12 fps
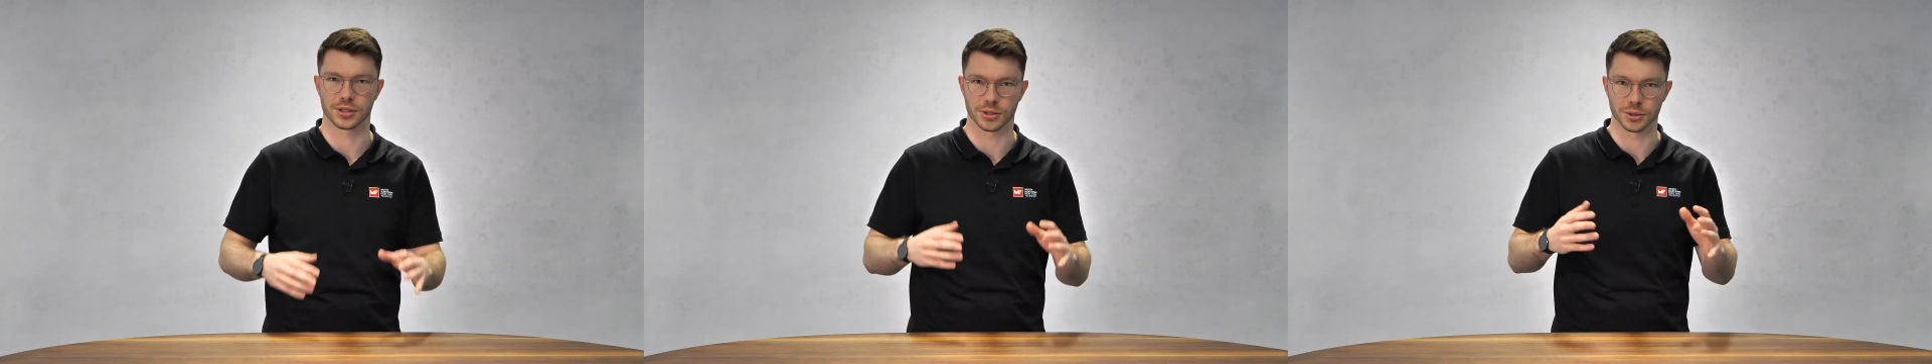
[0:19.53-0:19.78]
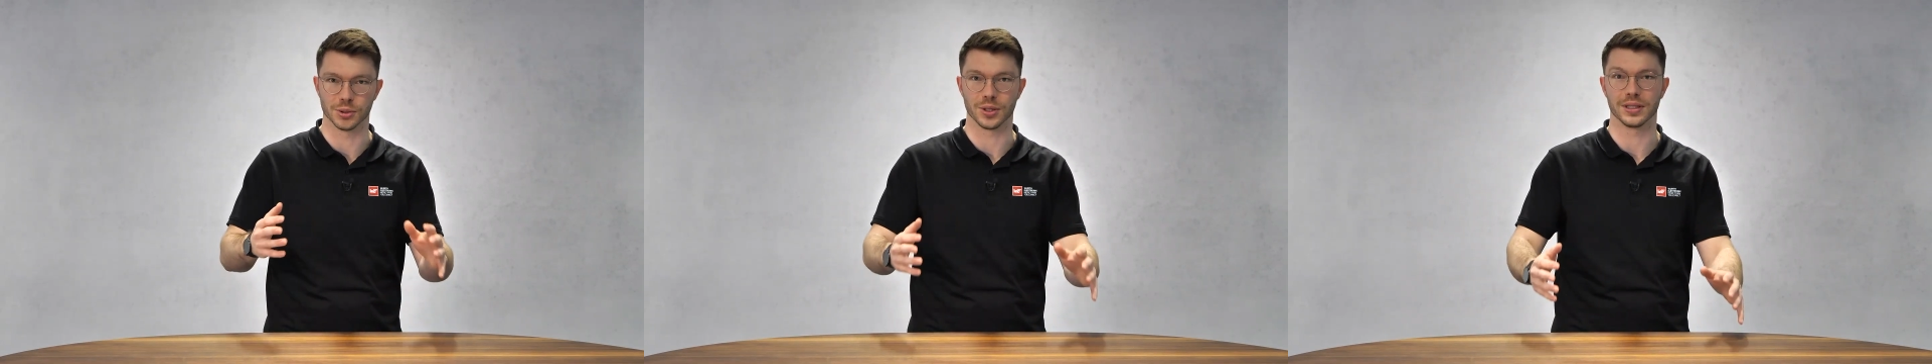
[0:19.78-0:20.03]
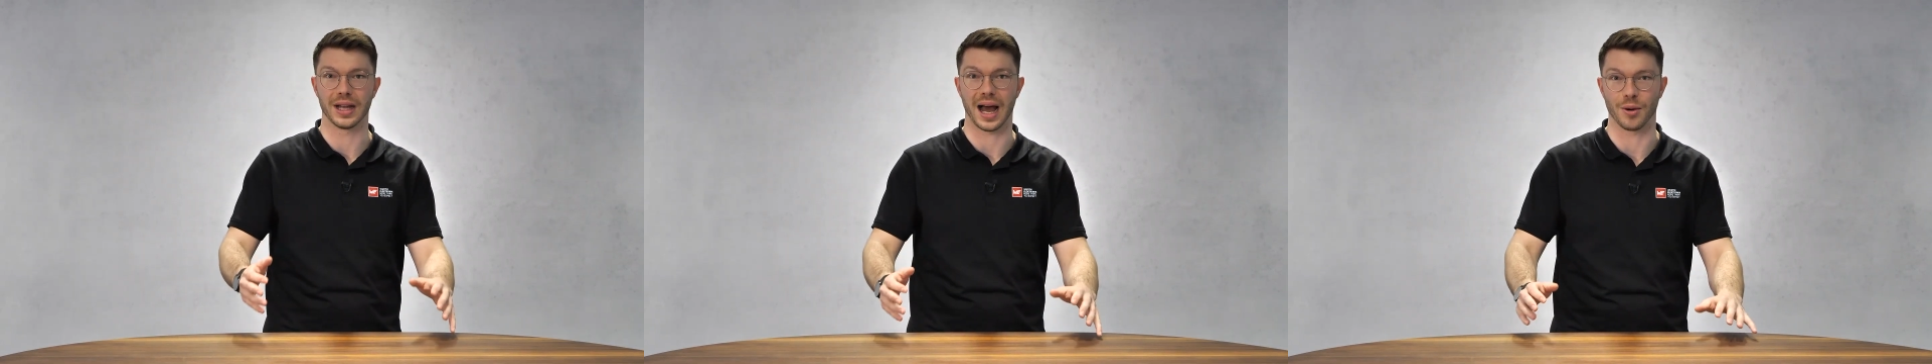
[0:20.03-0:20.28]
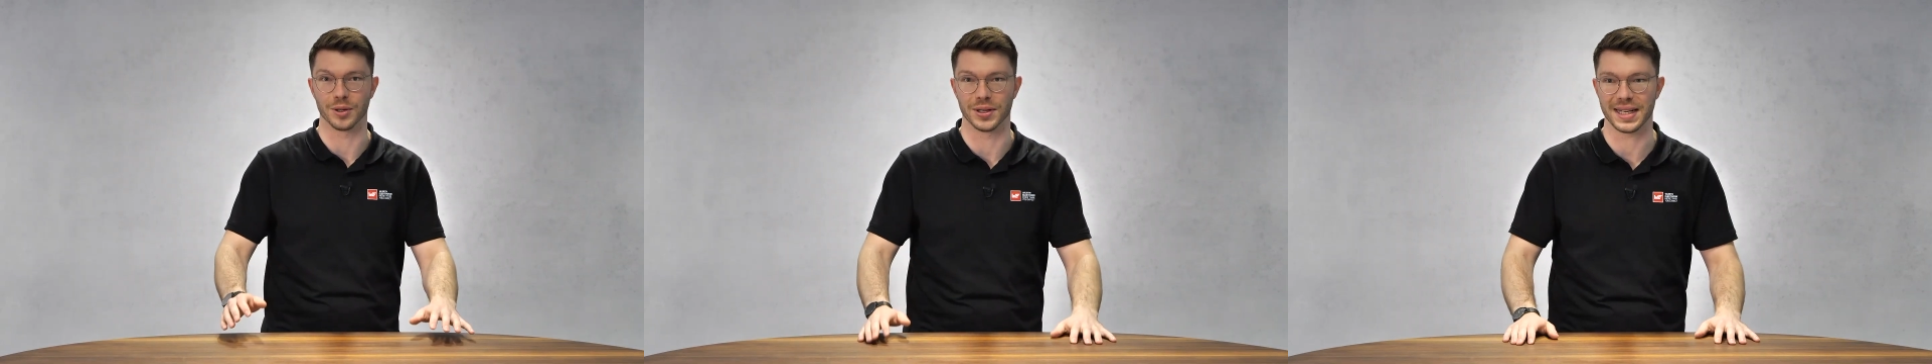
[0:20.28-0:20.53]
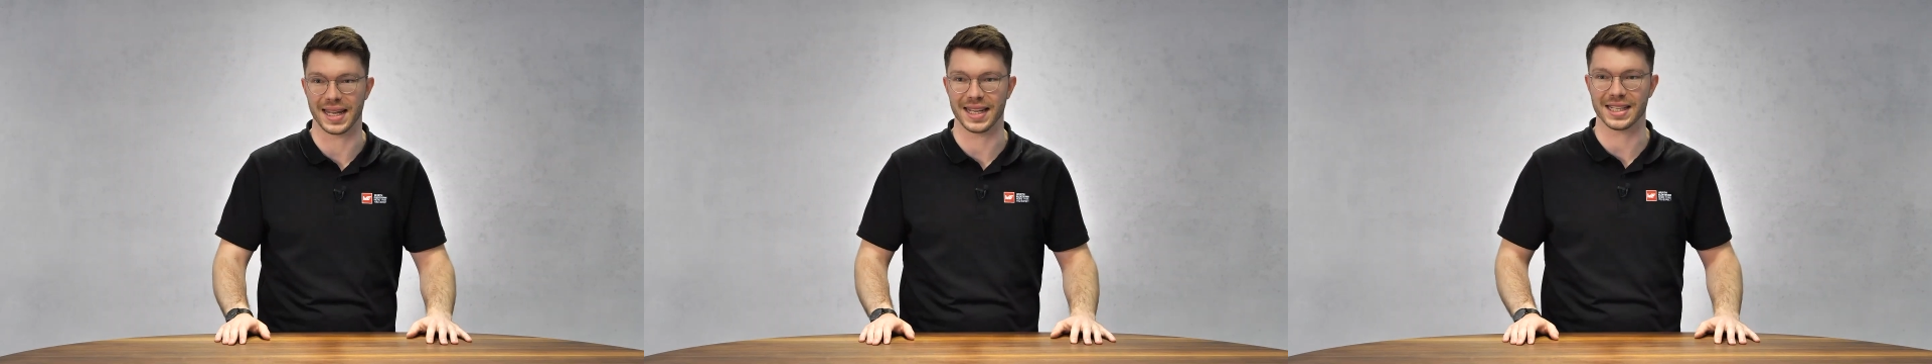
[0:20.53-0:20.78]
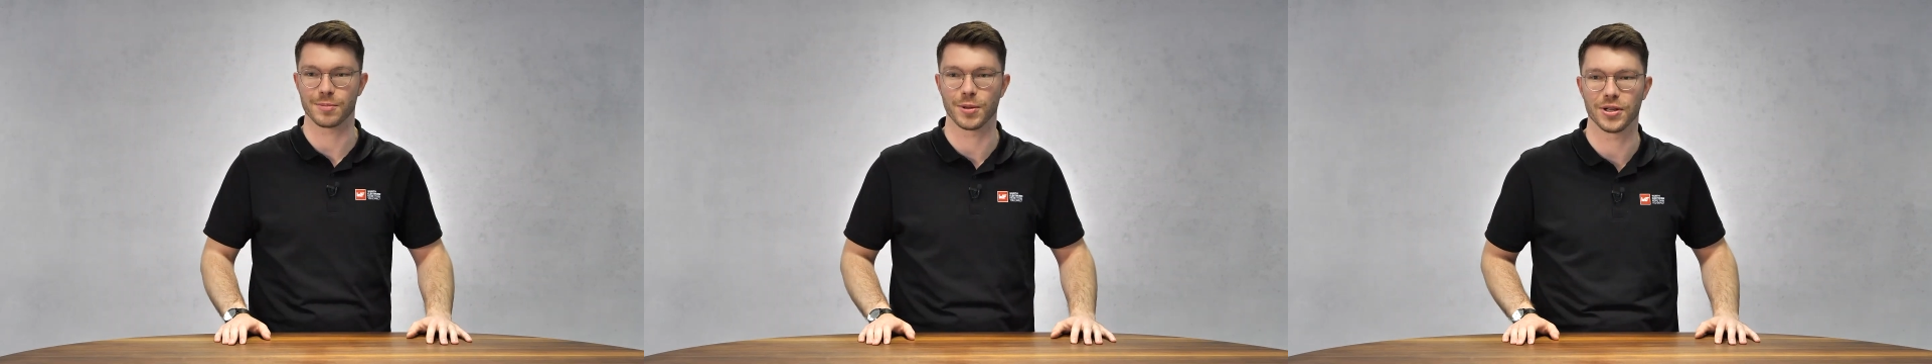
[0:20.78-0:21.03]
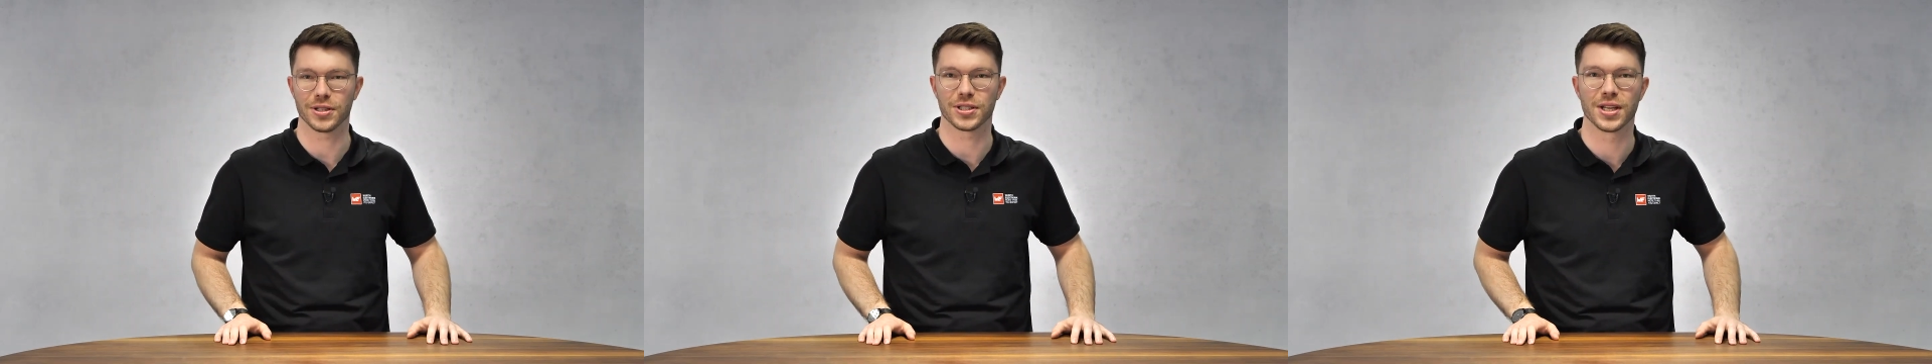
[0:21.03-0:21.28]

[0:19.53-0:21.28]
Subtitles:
to our REDEXPERT,